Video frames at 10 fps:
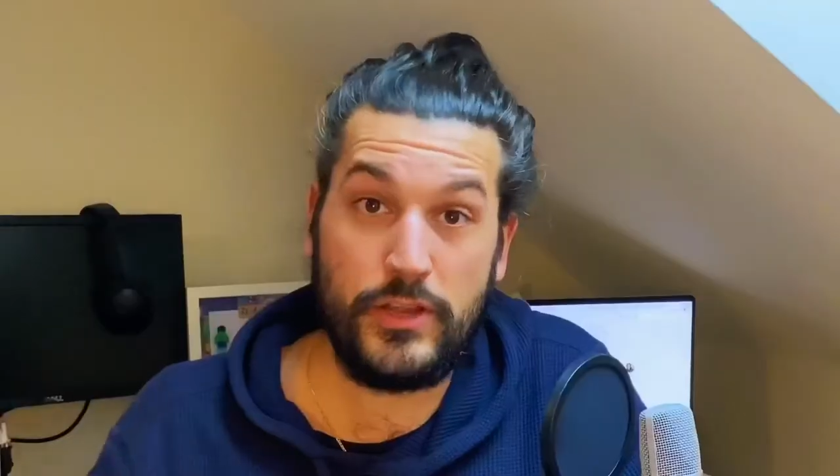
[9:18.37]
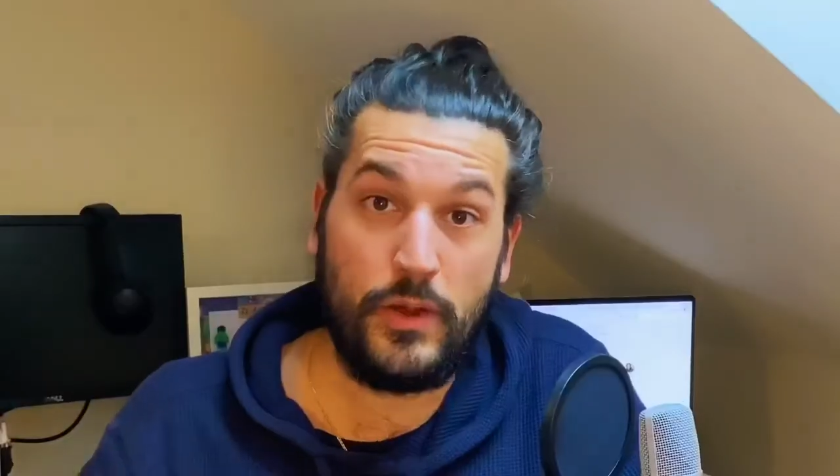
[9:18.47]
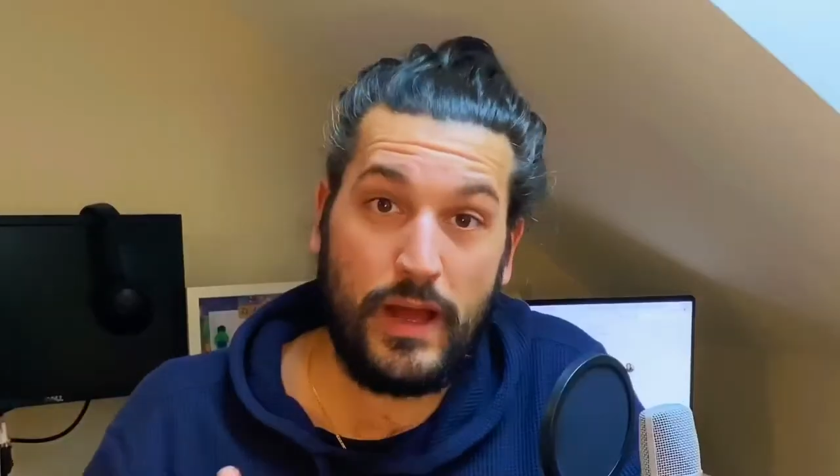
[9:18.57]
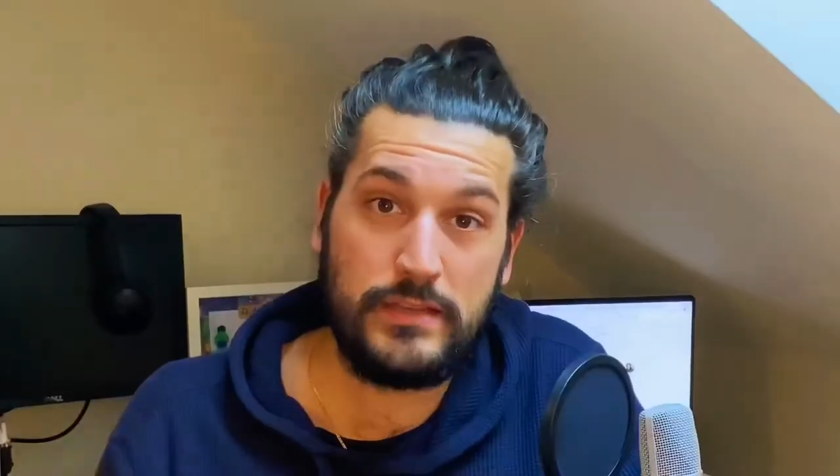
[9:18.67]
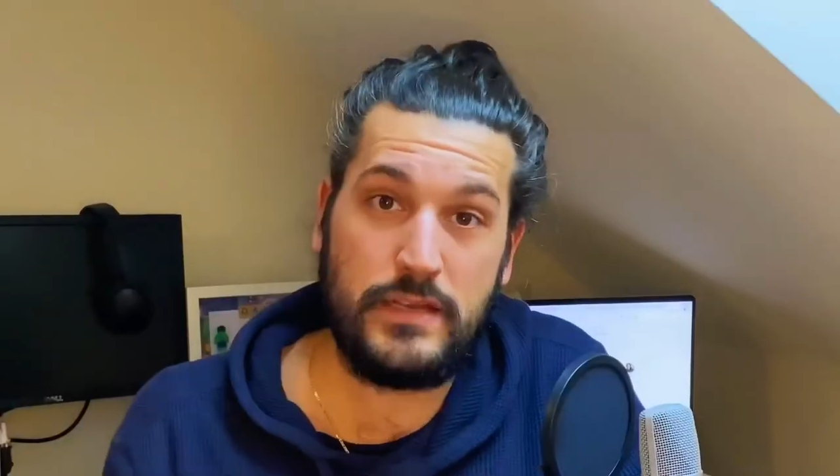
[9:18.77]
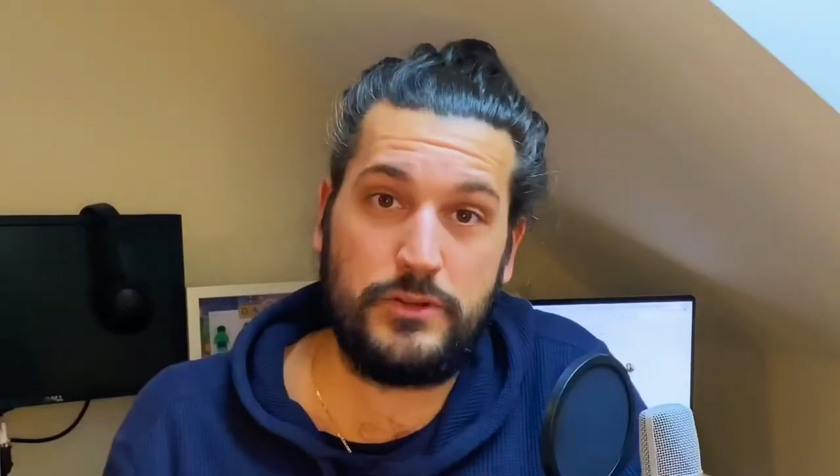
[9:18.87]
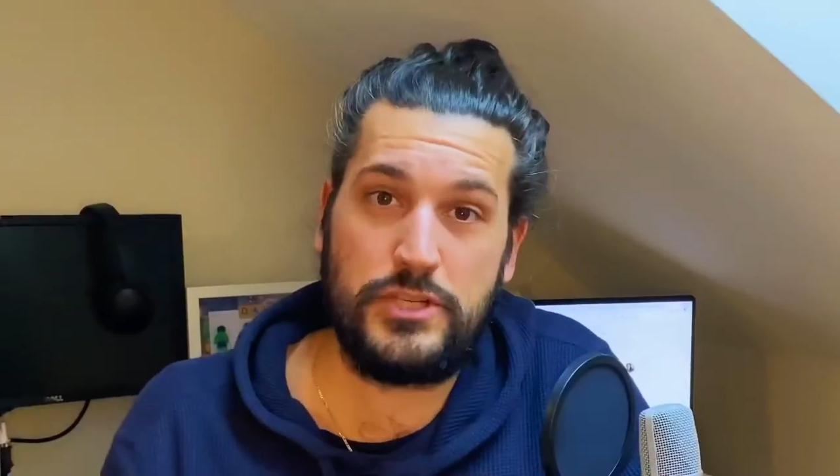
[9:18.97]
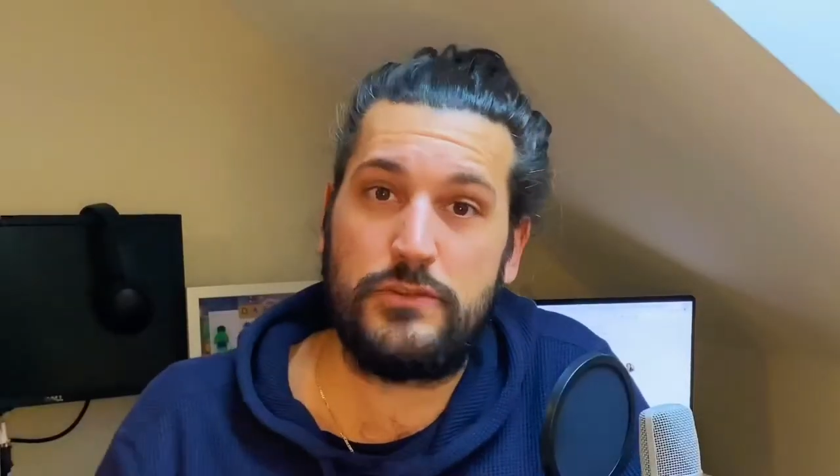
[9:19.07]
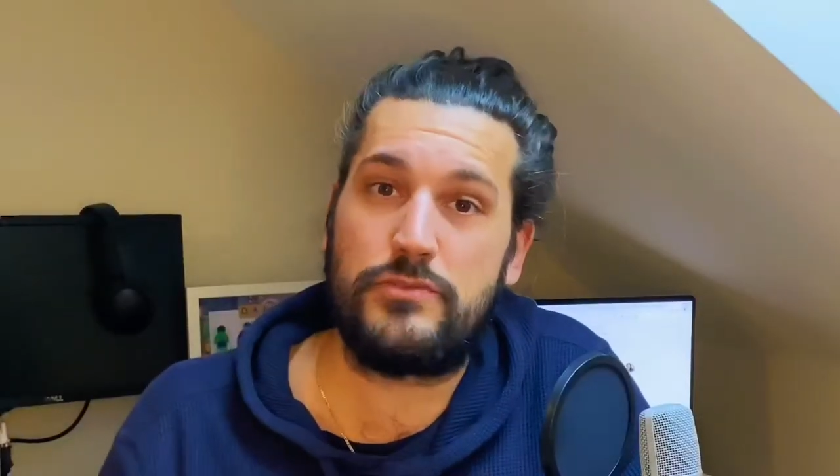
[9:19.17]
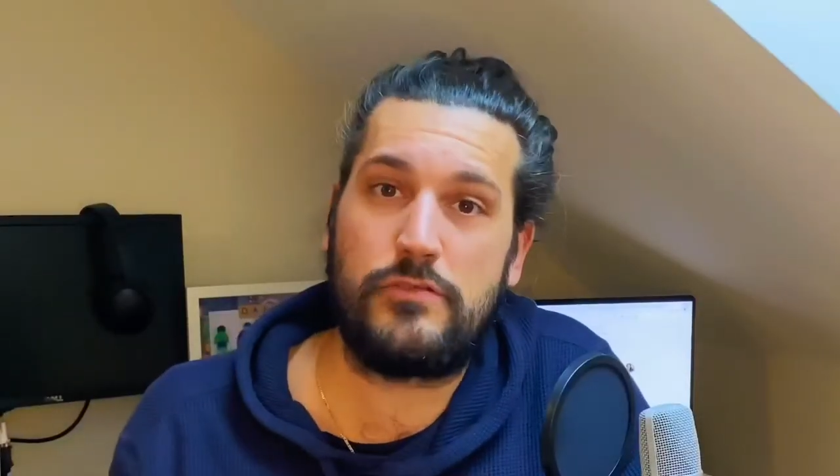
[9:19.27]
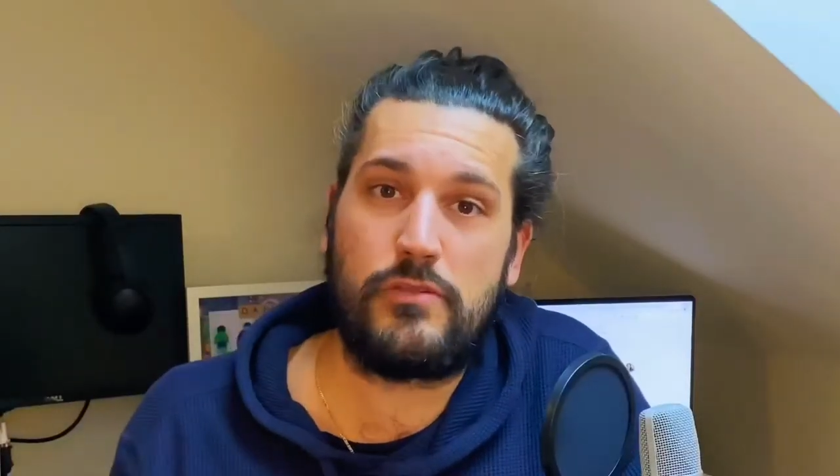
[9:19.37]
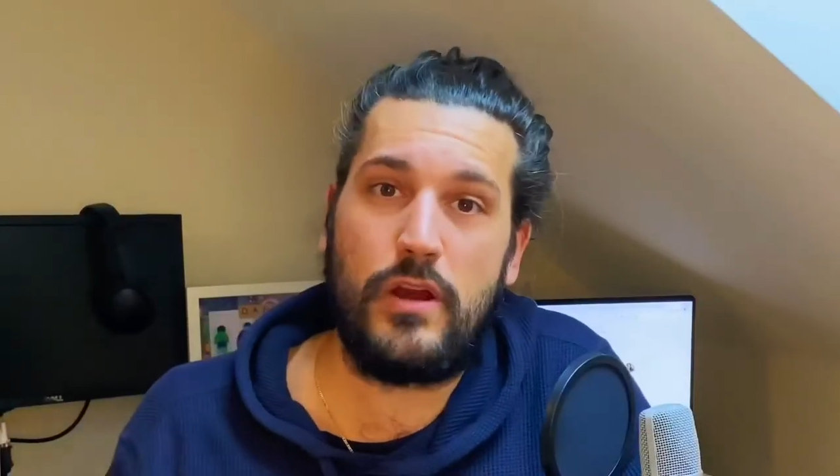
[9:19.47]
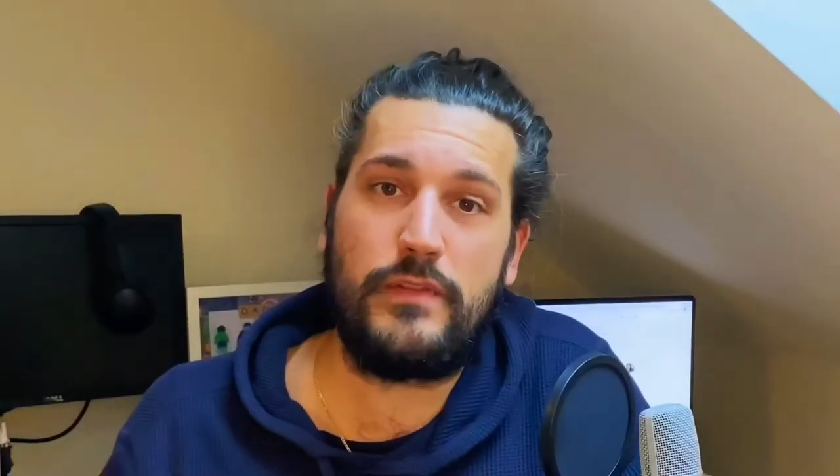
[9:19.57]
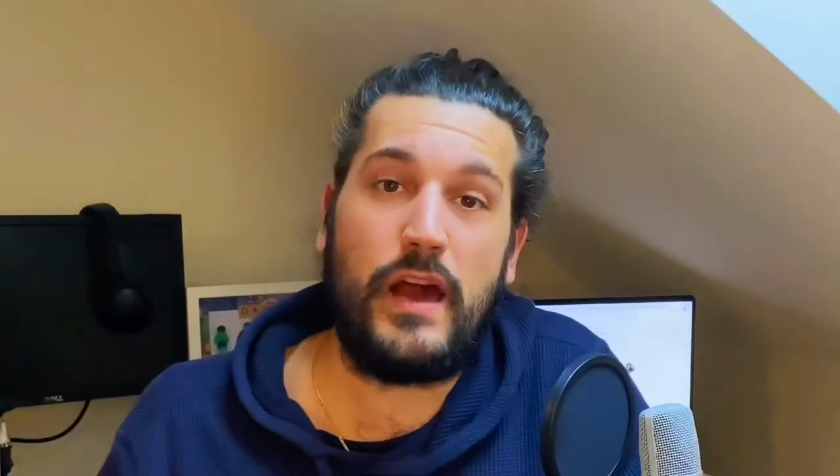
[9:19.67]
know, as our children grow,